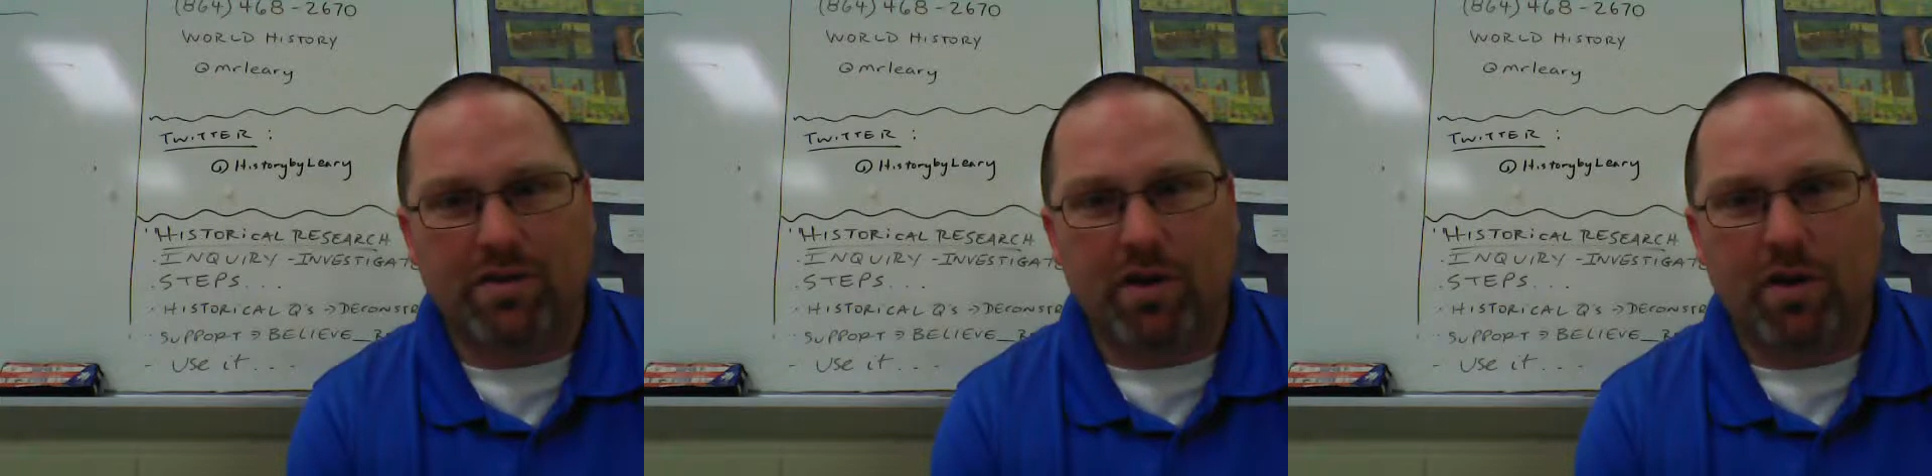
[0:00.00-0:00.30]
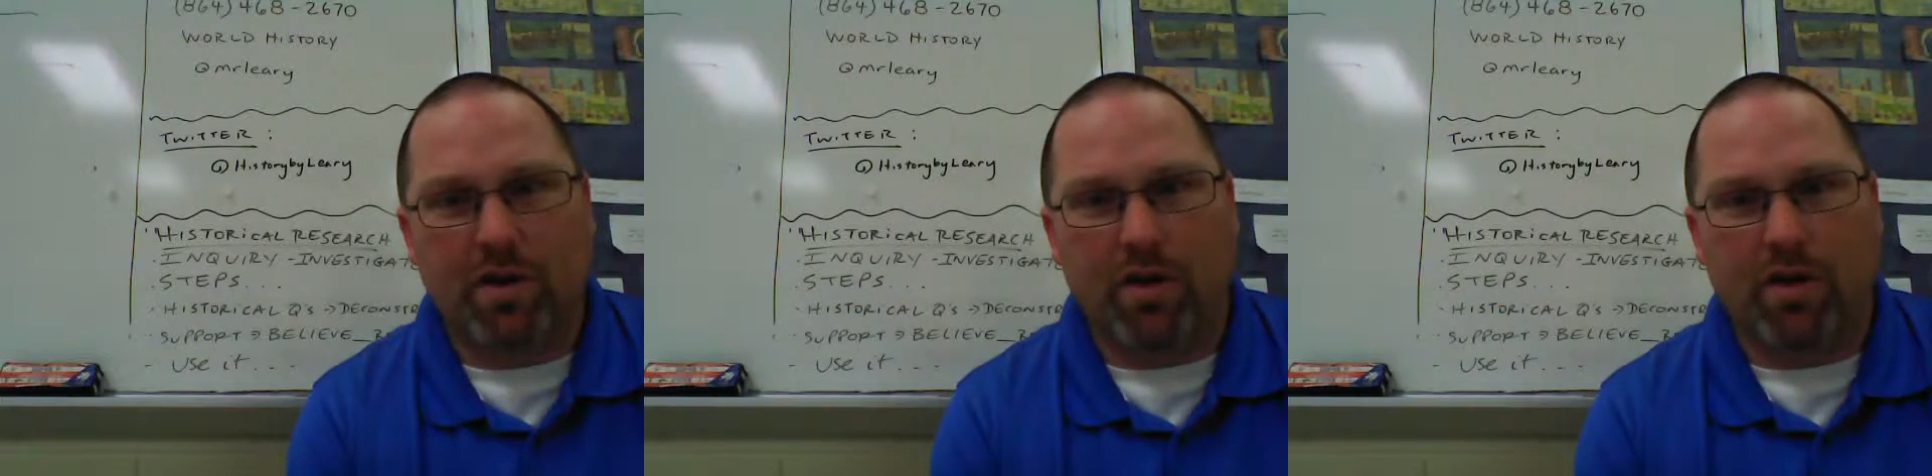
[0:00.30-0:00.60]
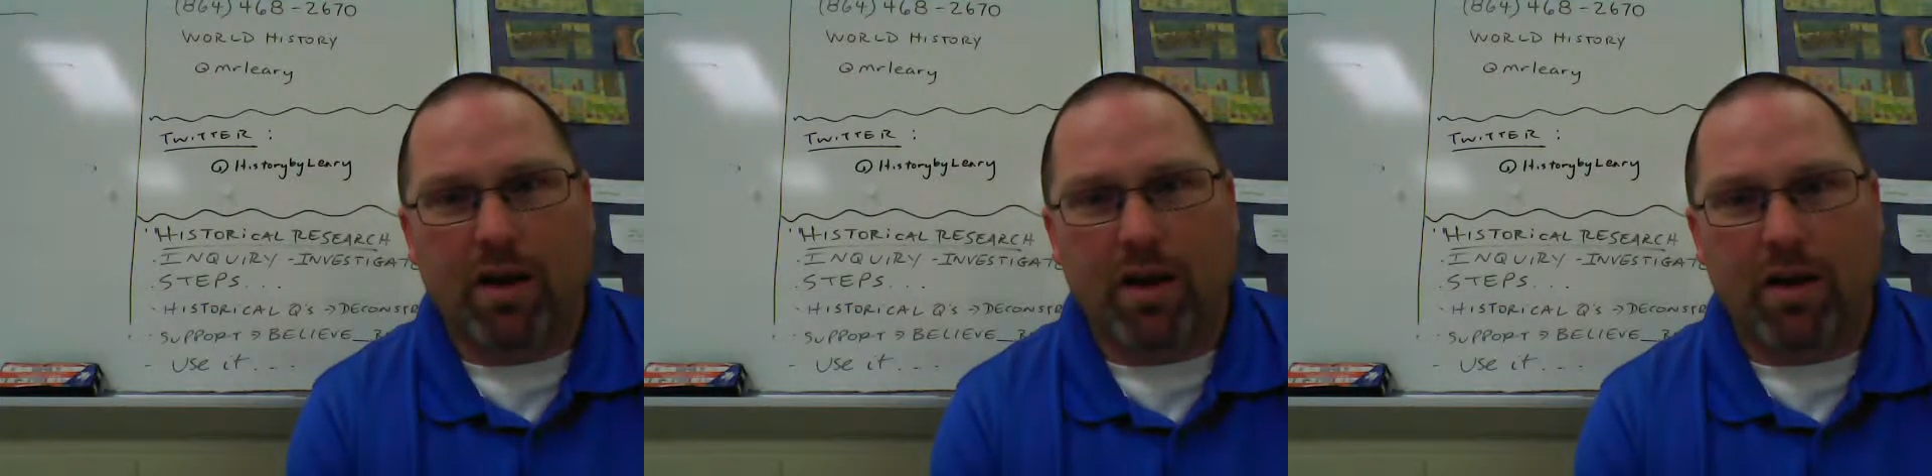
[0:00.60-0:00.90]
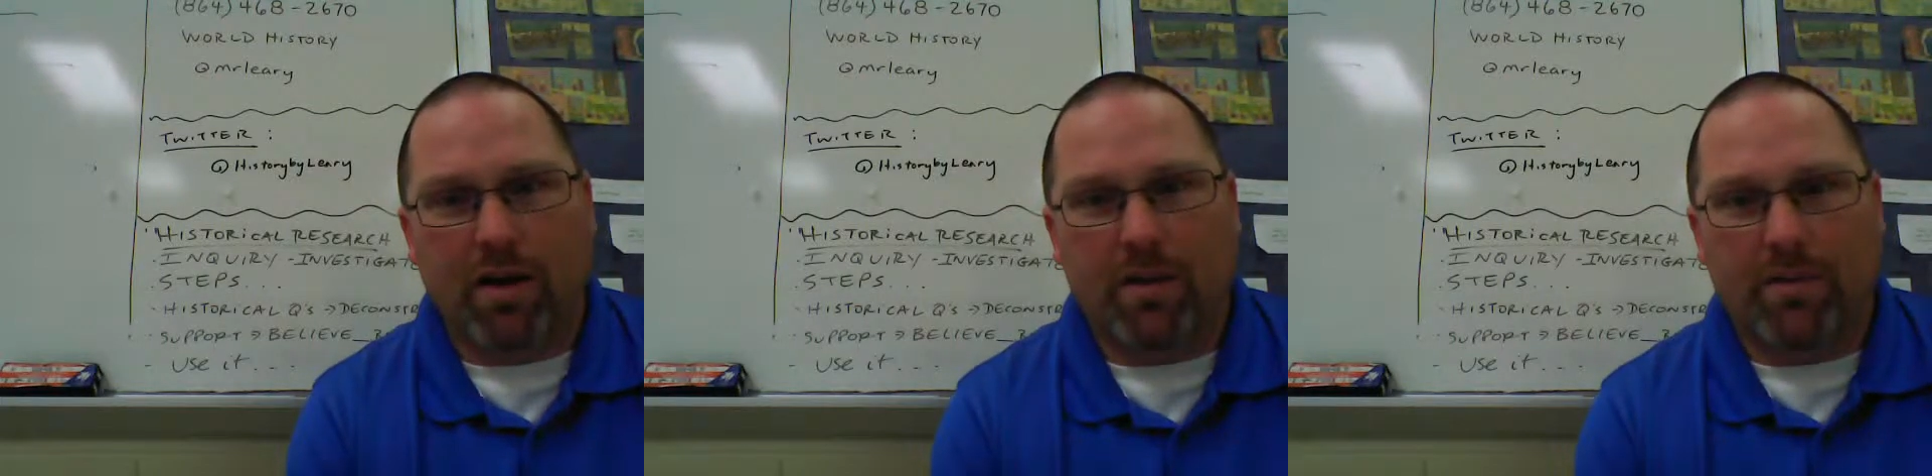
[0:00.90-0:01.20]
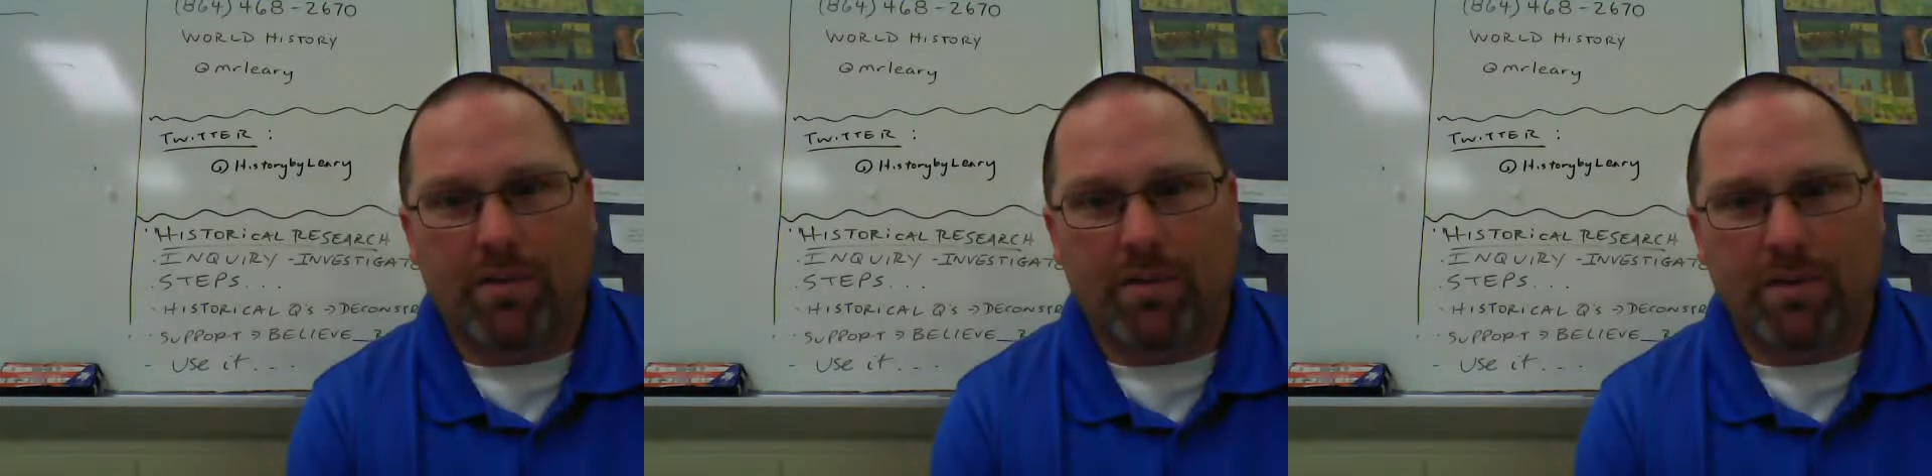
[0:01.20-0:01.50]

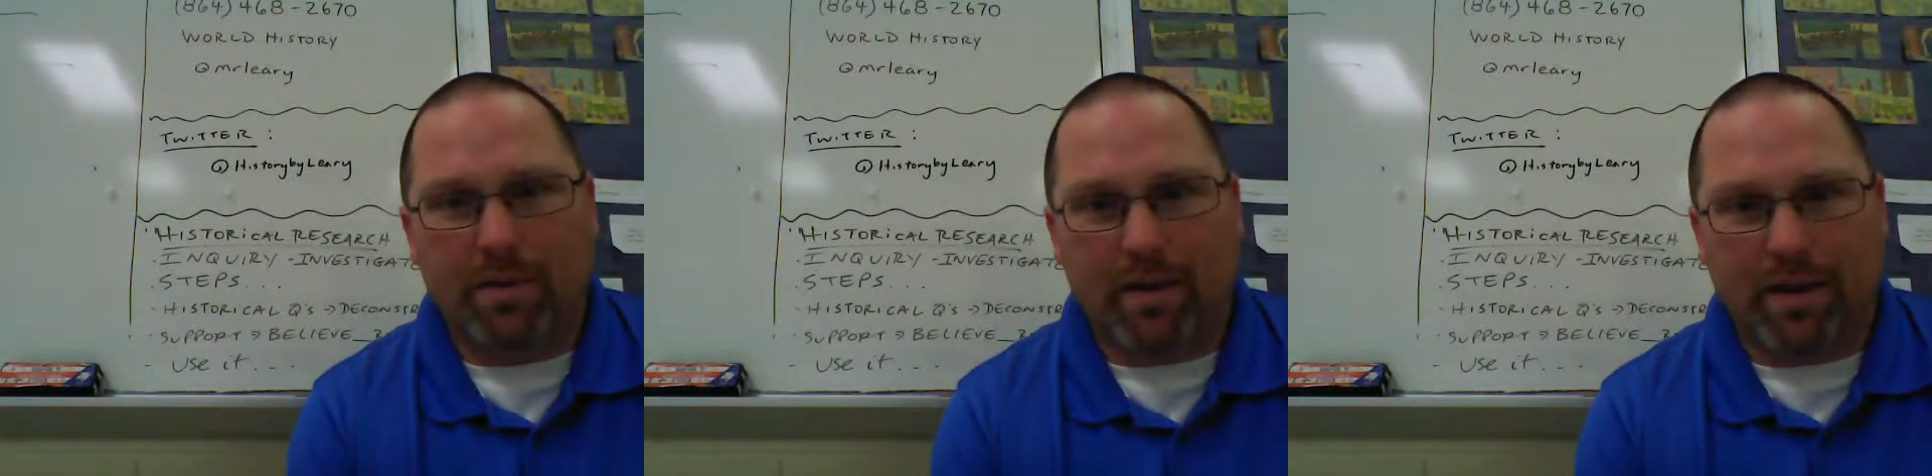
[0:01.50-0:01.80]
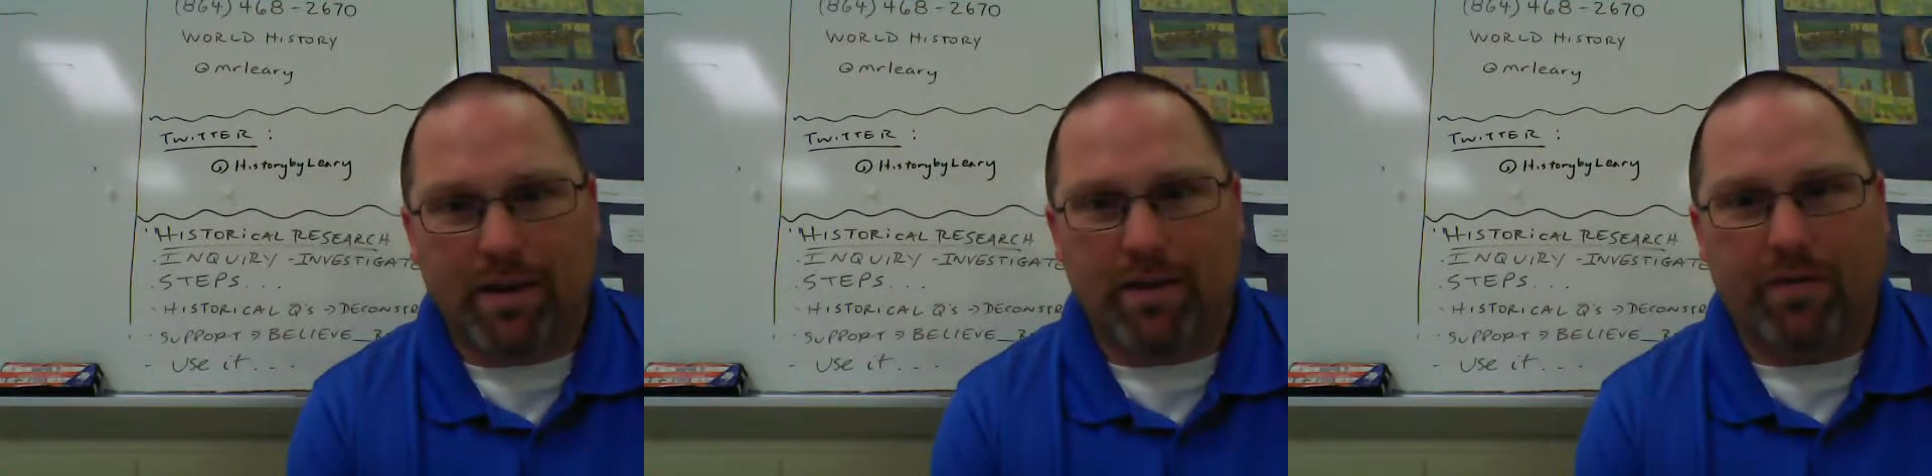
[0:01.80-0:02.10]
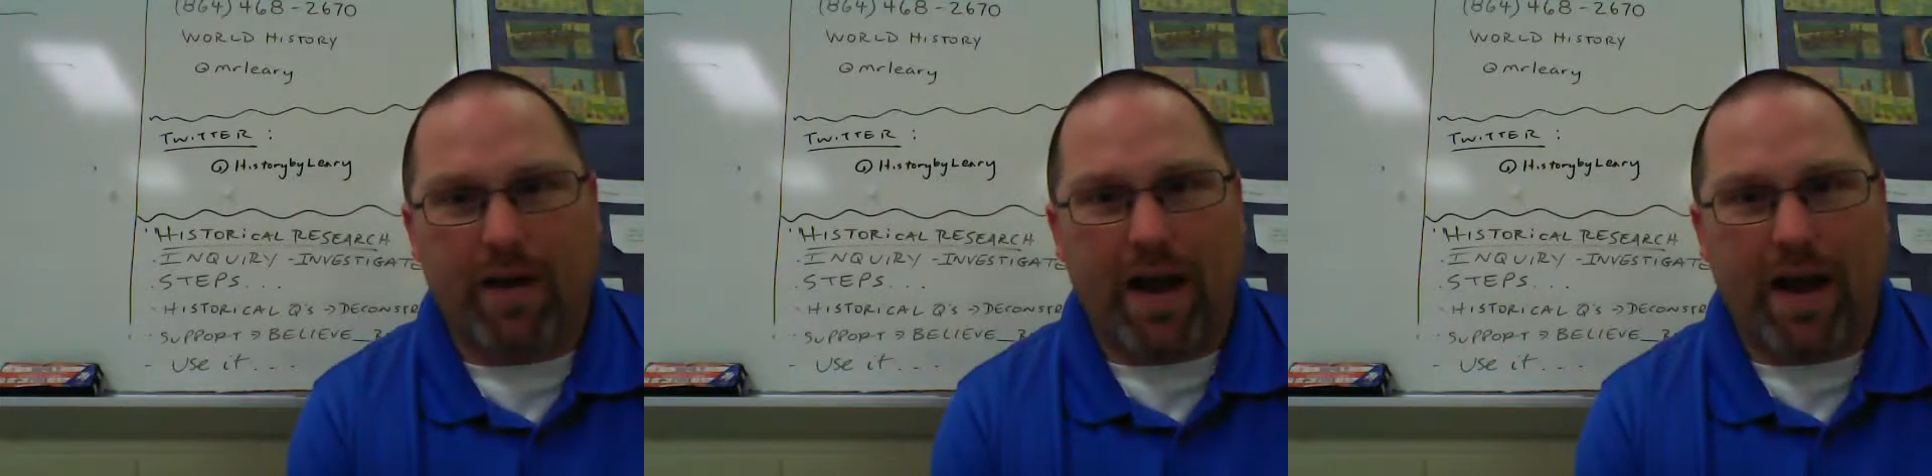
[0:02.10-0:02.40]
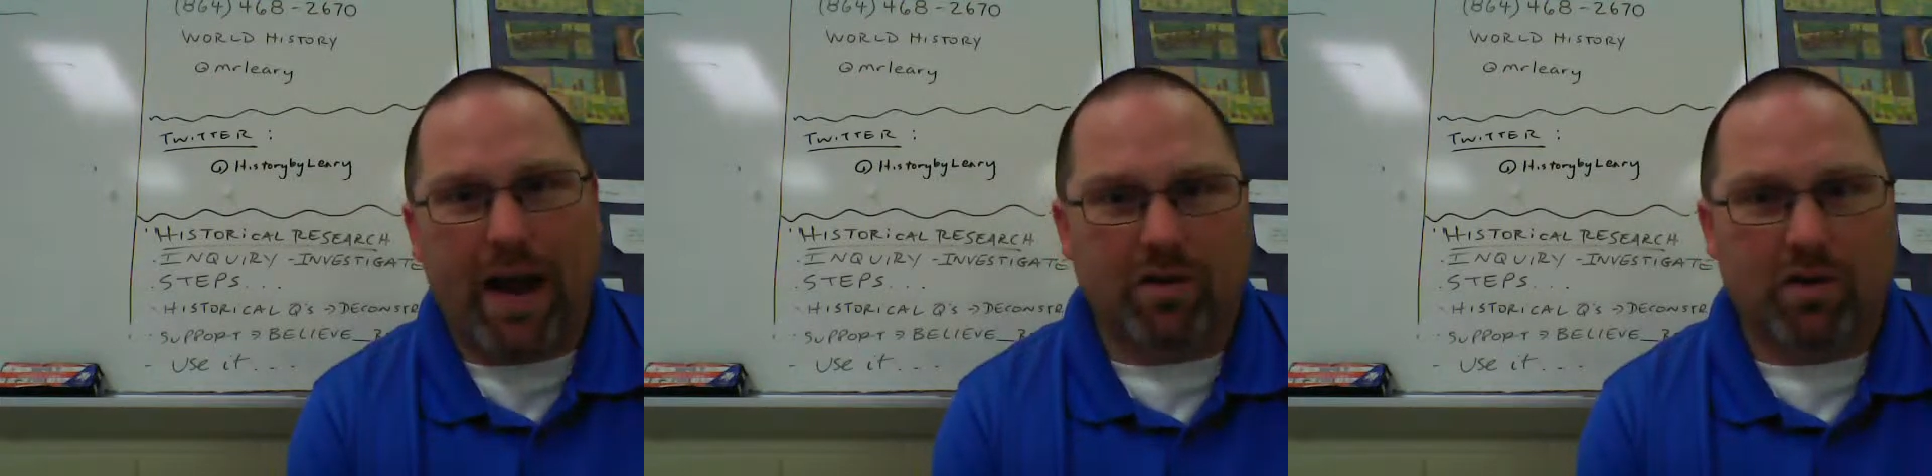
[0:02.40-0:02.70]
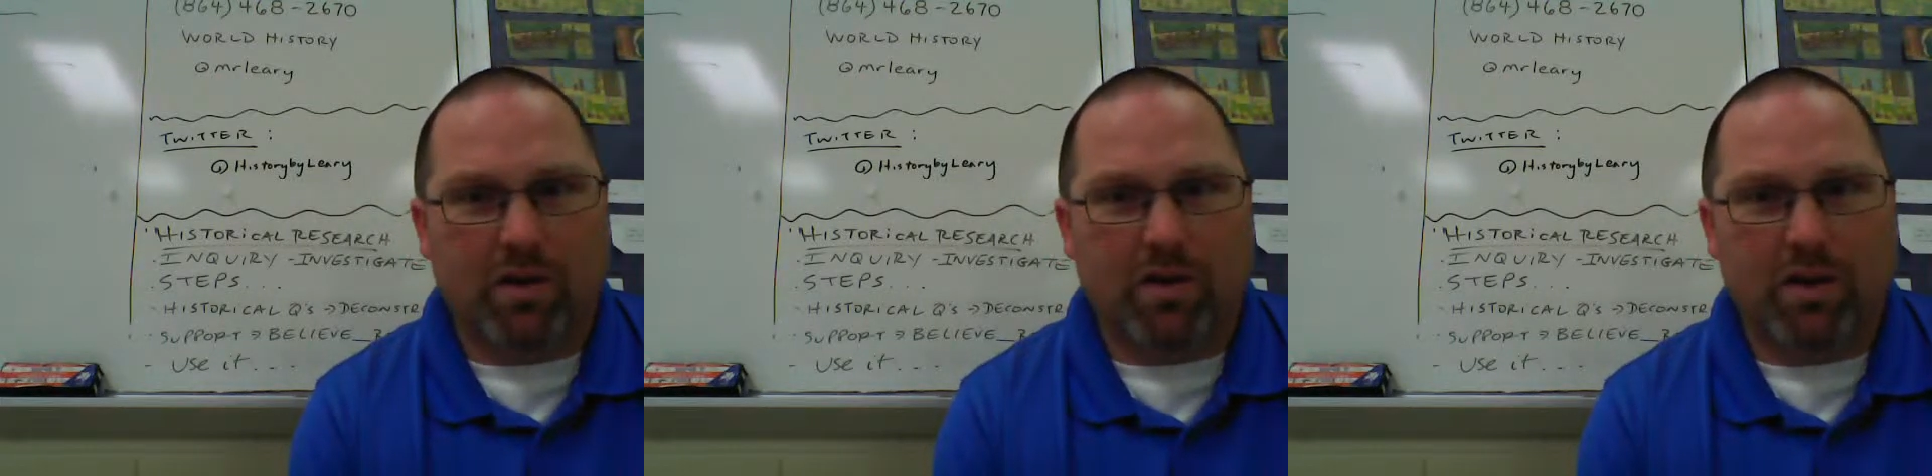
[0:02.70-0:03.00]
Again, the facts
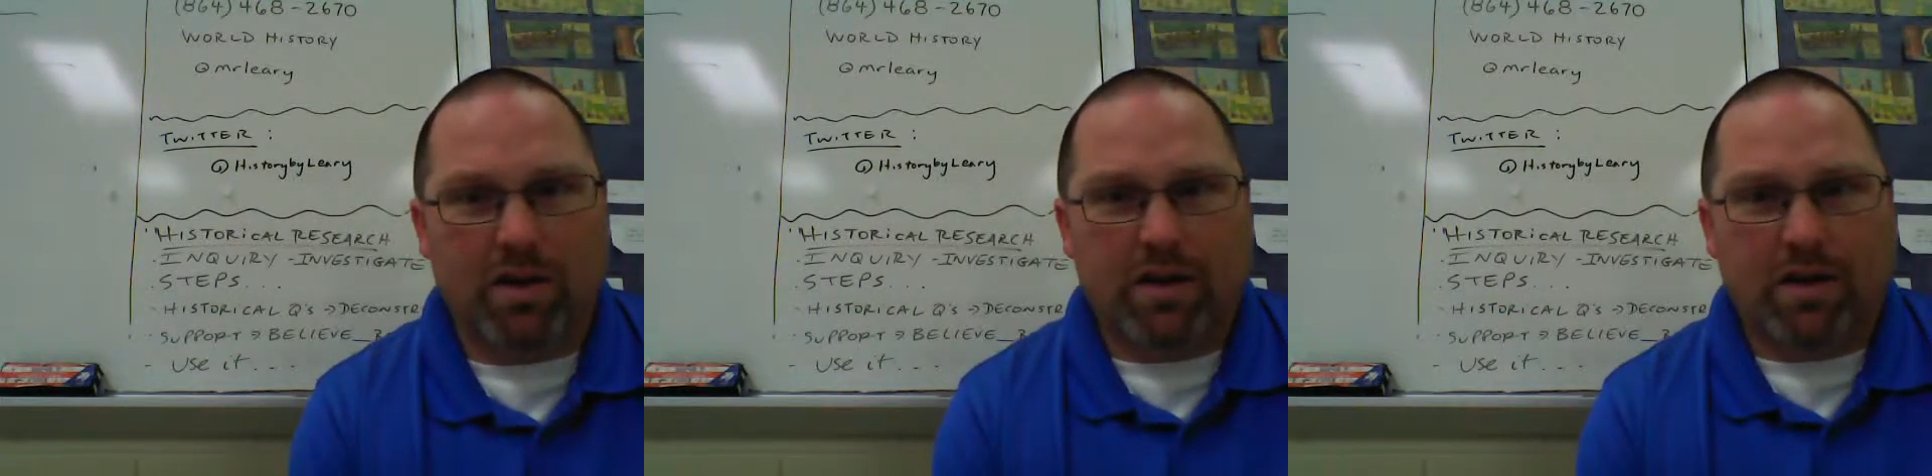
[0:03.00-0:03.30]
are